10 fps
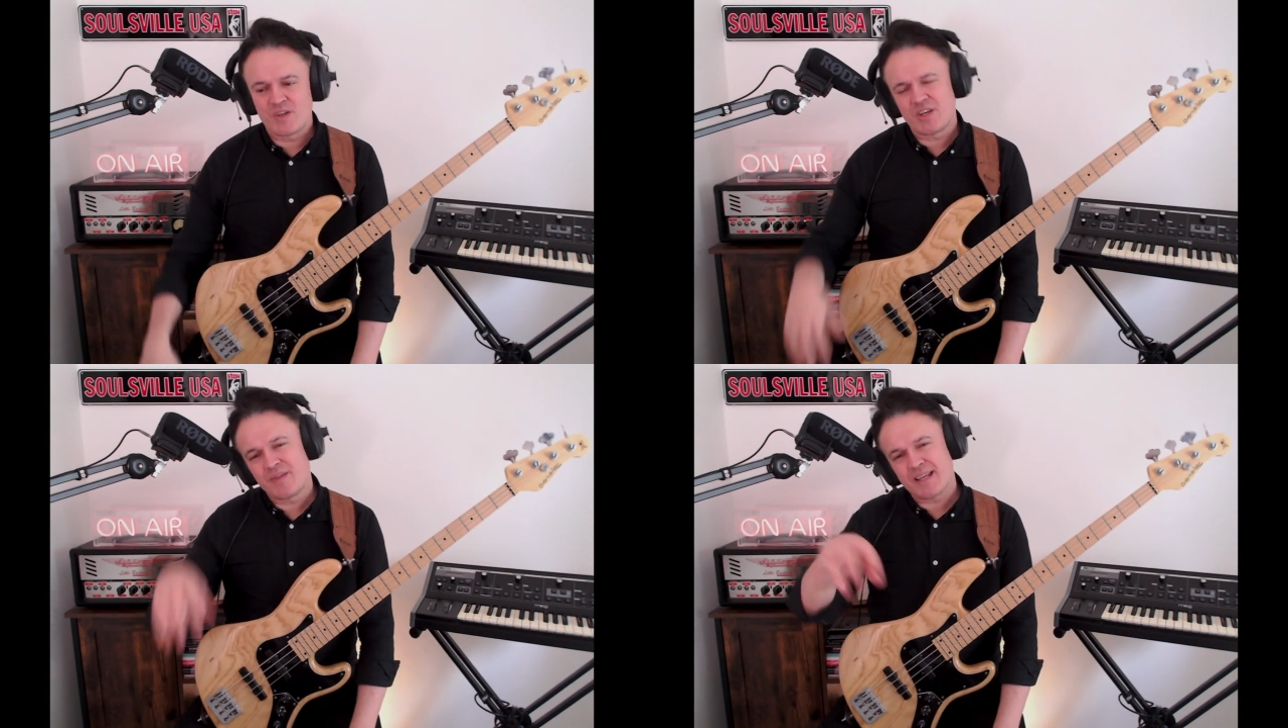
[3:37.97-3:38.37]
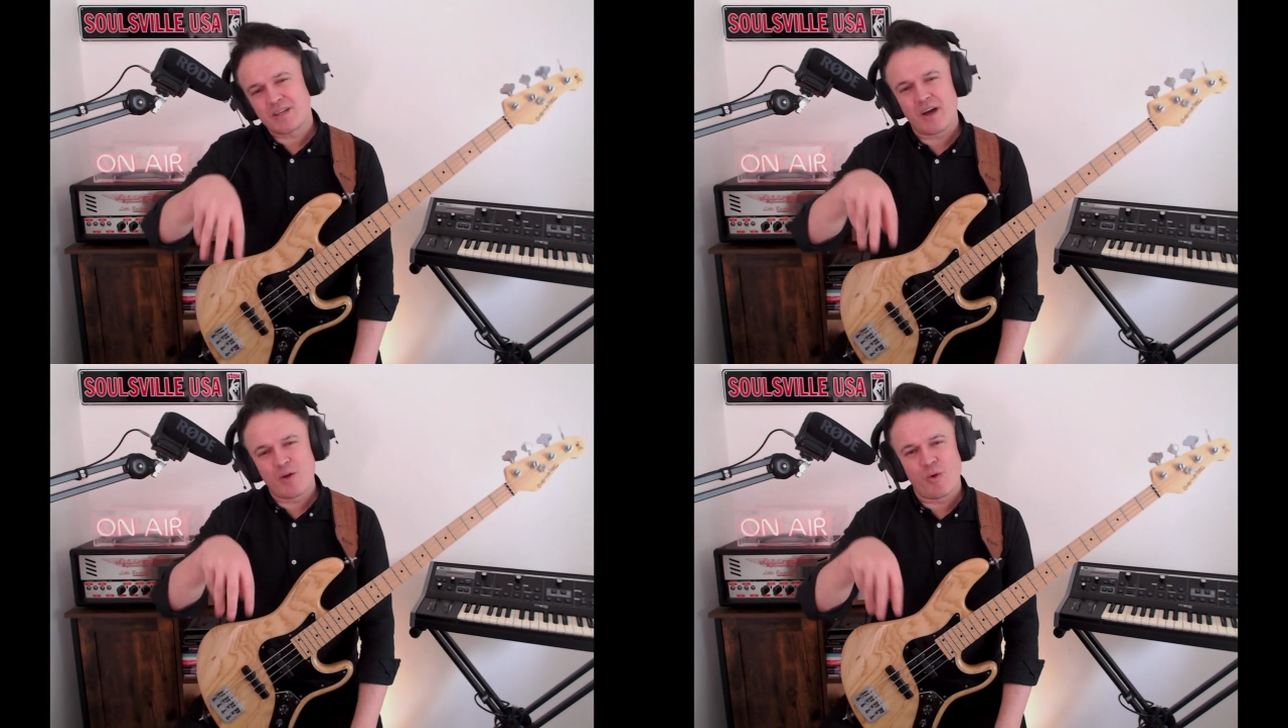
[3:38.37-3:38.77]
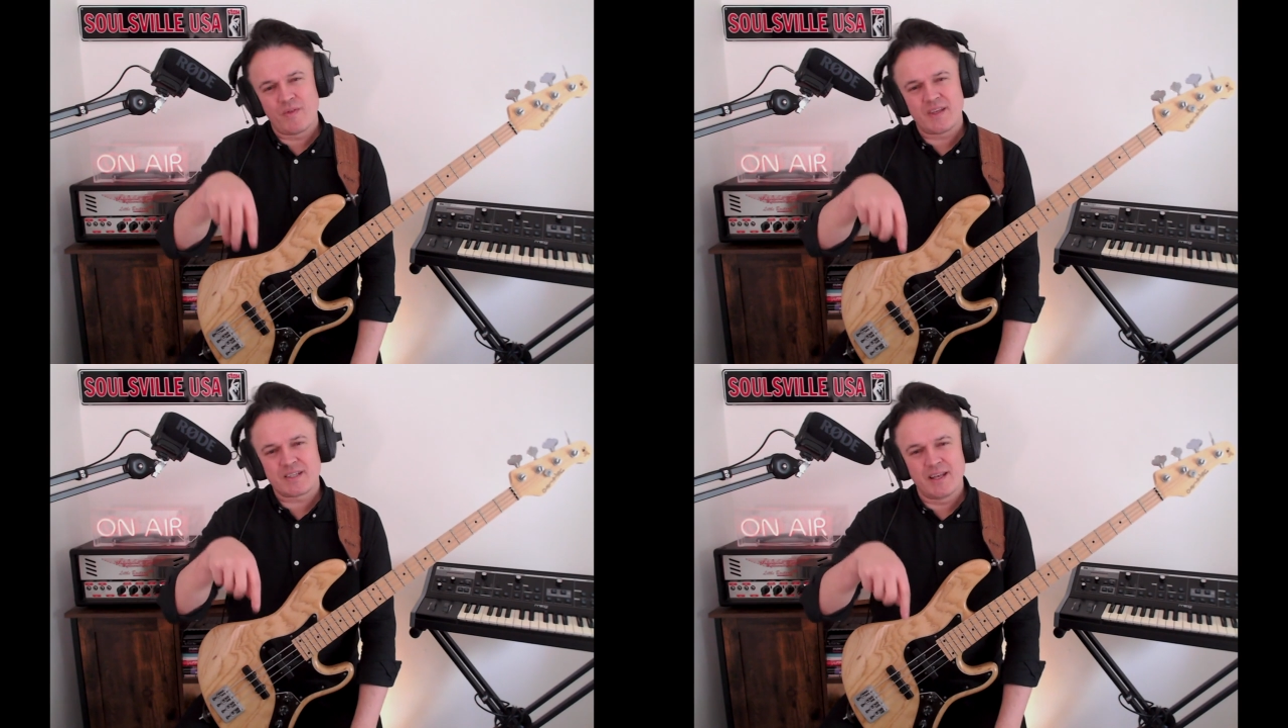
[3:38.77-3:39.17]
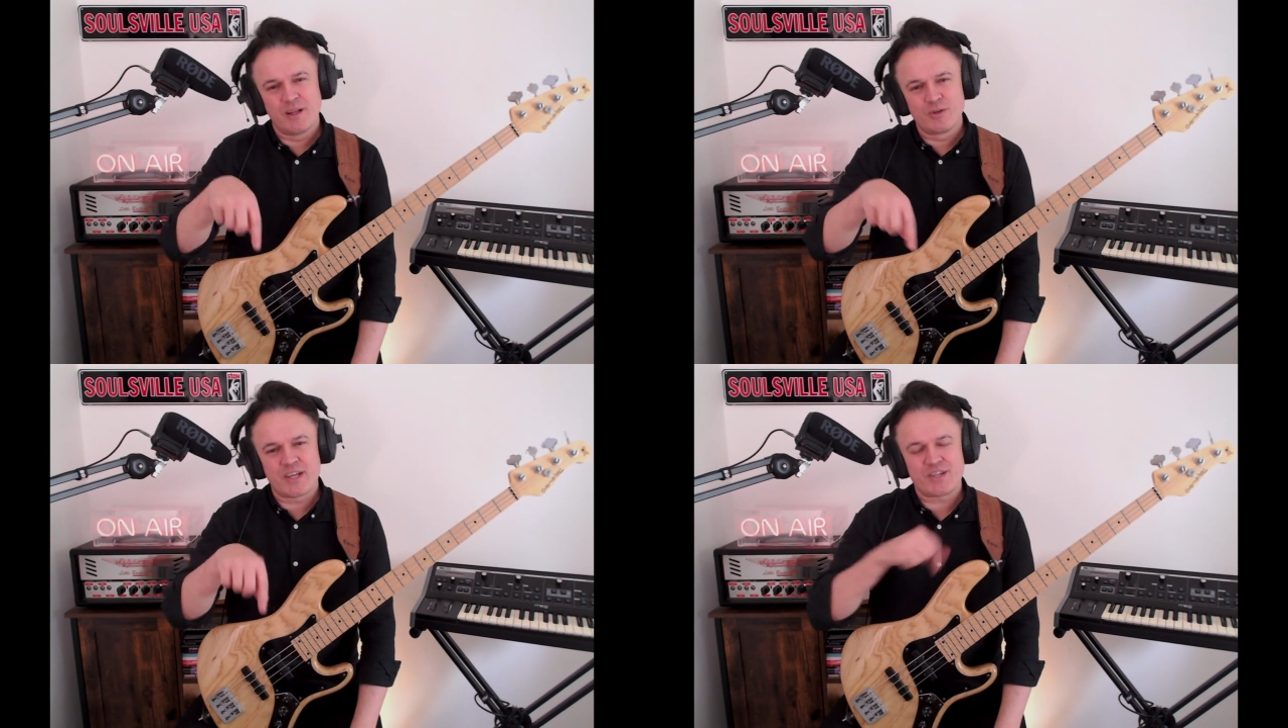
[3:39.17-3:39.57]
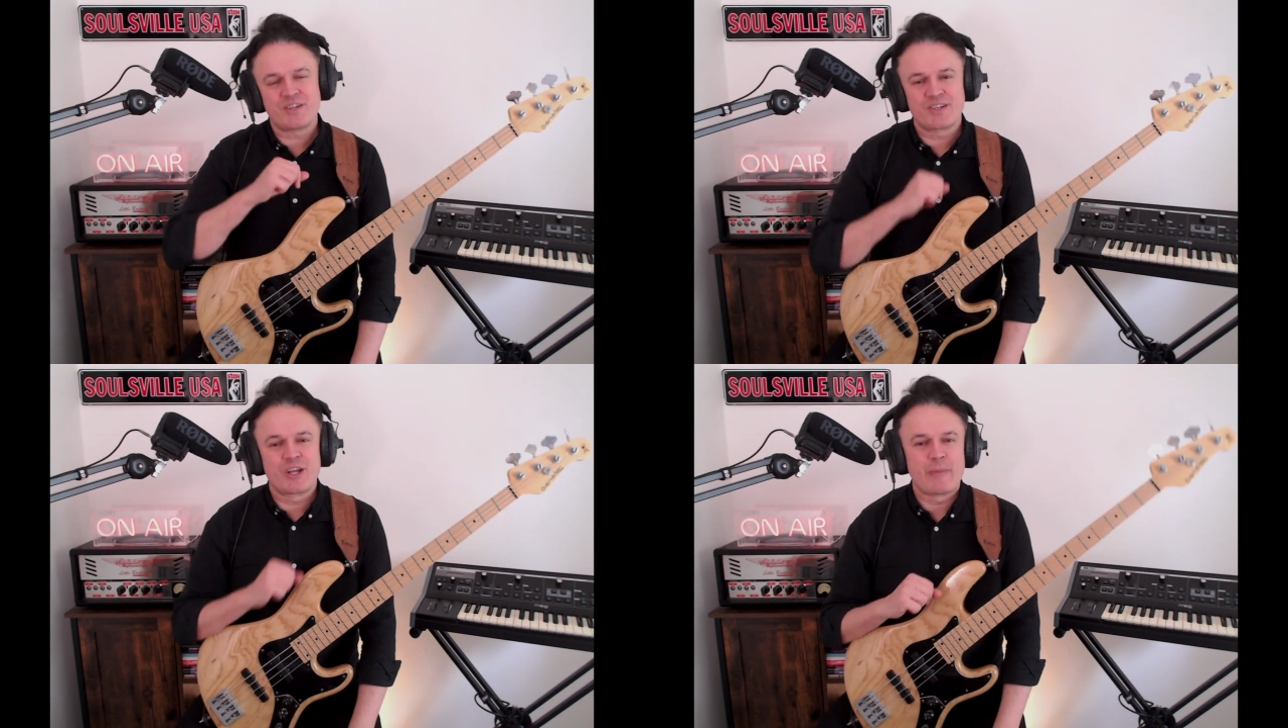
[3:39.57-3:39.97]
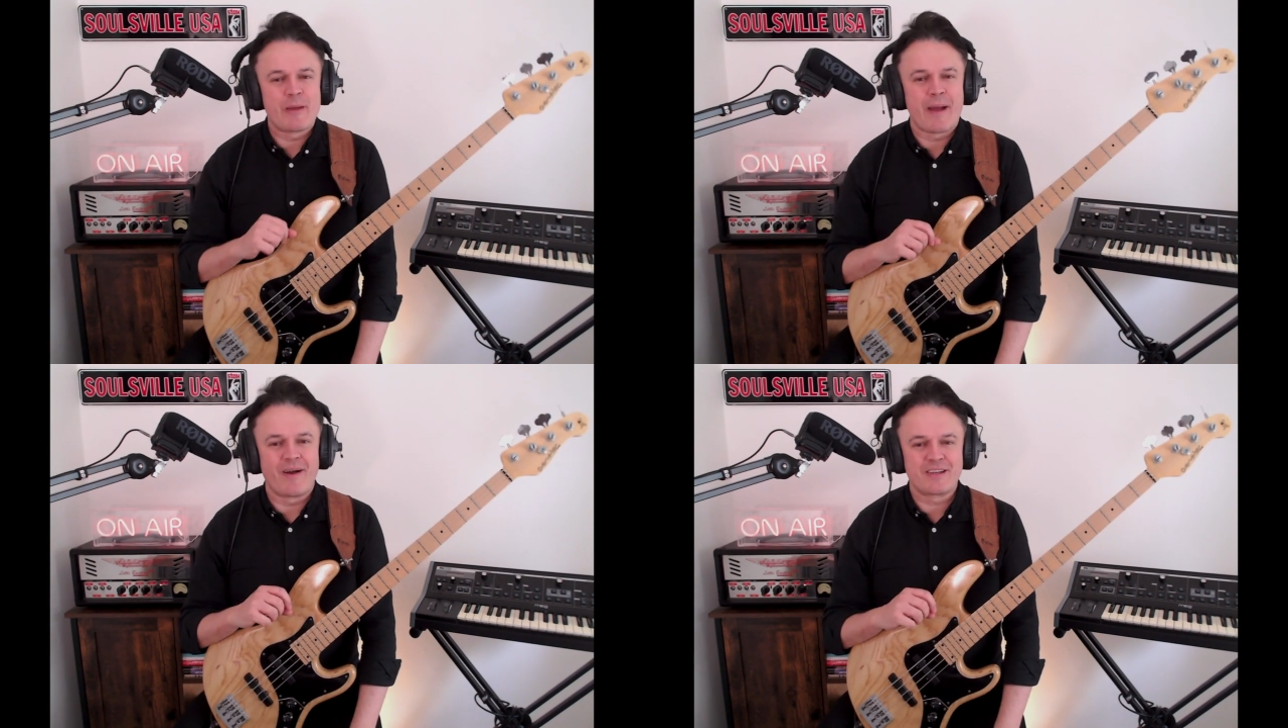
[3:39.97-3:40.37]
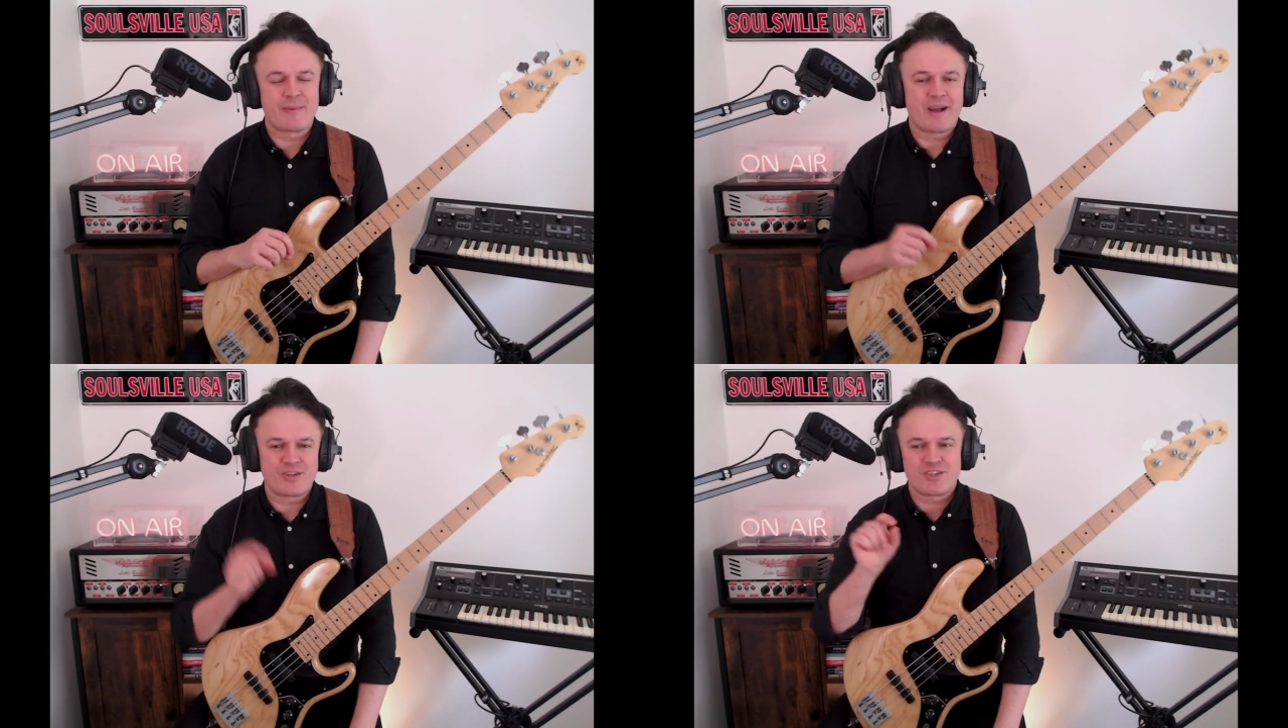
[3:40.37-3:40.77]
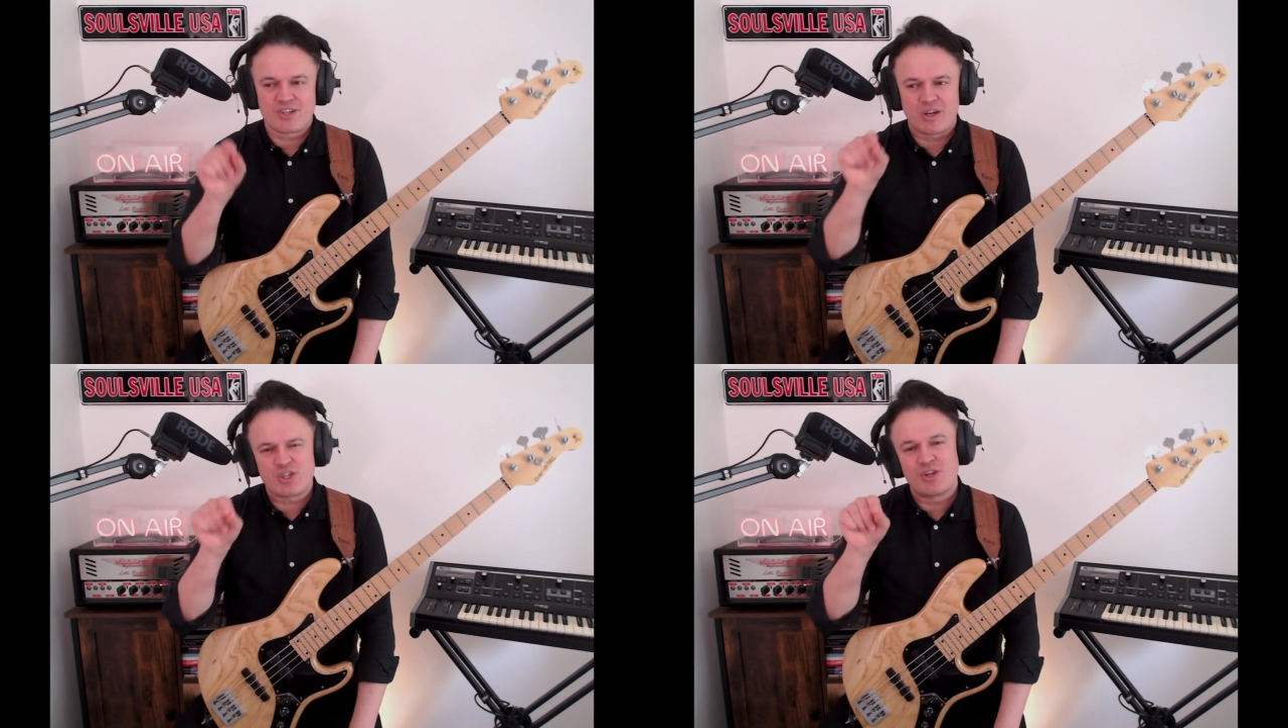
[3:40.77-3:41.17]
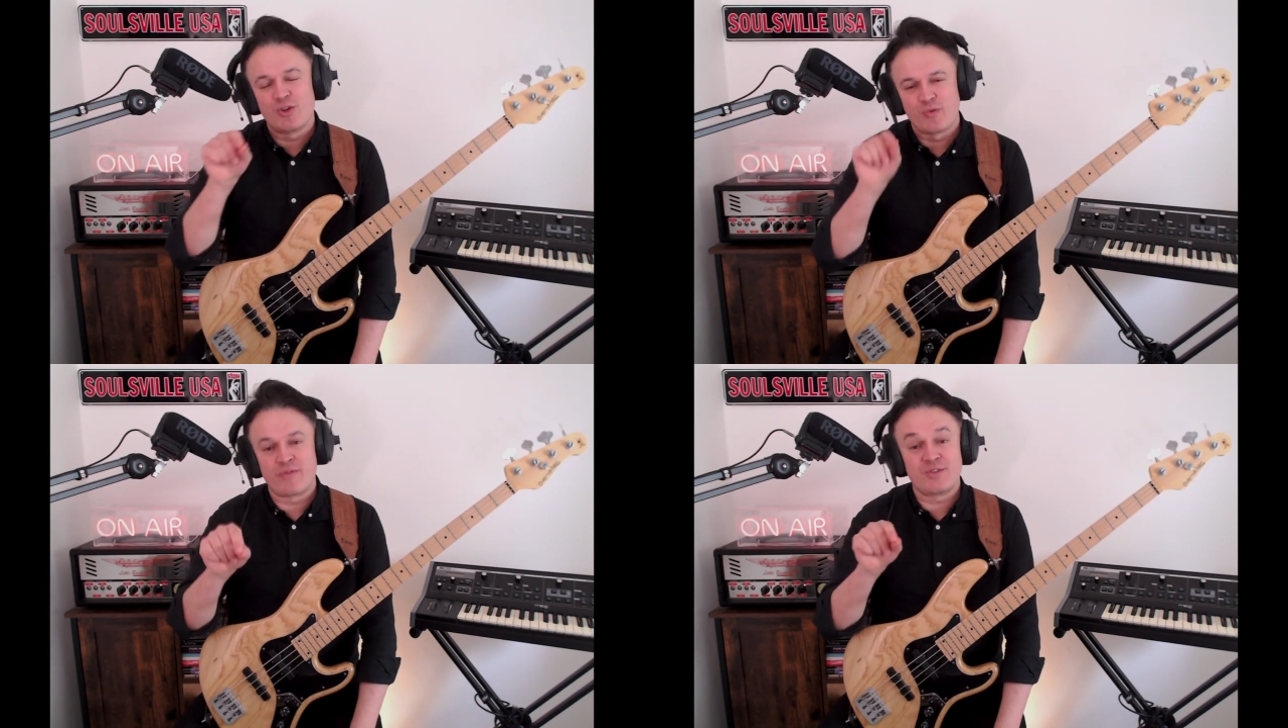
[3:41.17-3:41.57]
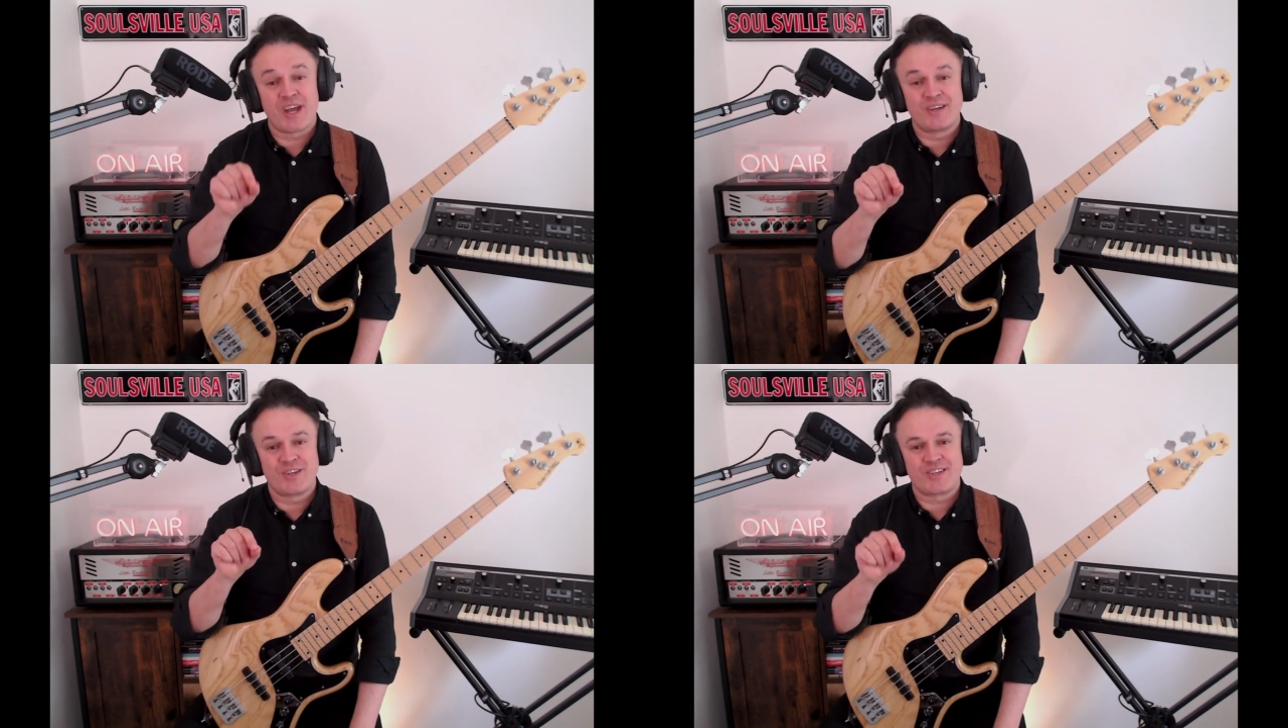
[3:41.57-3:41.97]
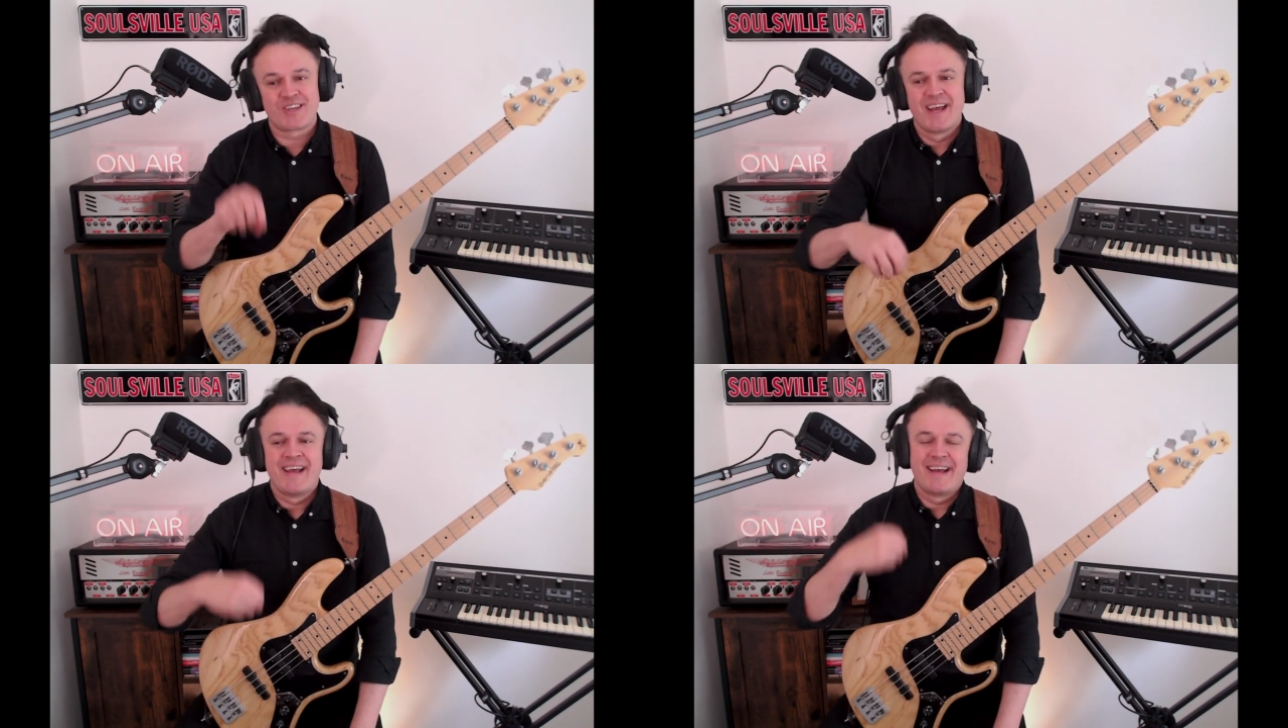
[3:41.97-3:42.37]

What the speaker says: So that's kind of what this little session is going to be about. It's about just touching on the rhythm changes,